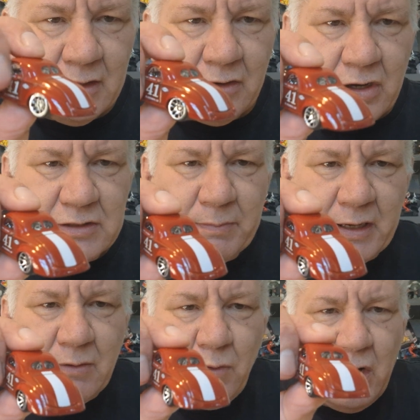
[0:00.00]
Nice
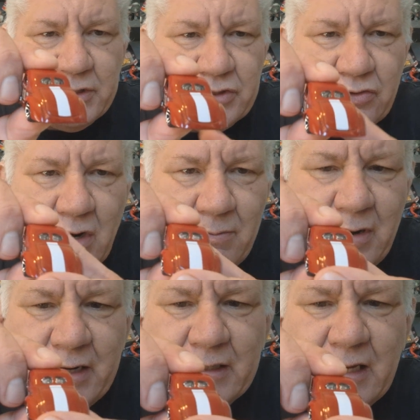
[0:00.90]
big white stripe
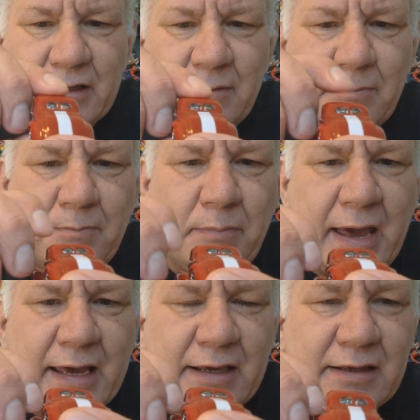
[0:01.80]
running down the
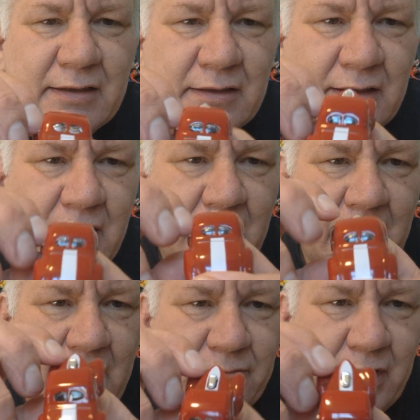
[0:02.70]
back
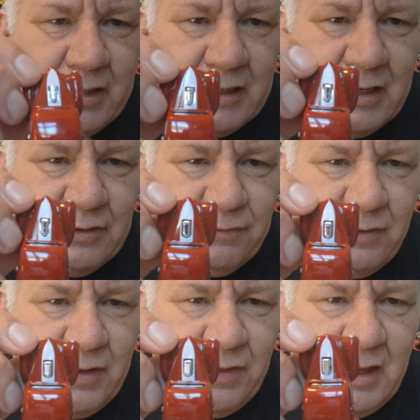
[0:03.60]
and running down the
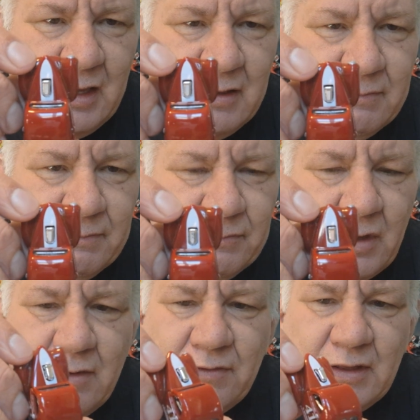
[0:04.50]
front there
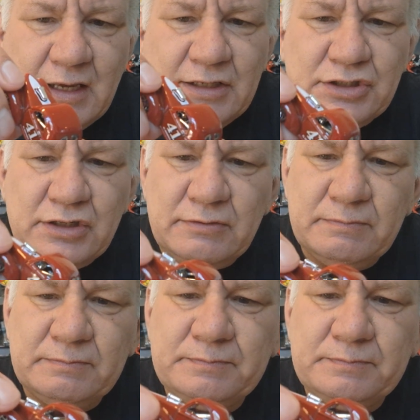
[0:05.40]
over the engine.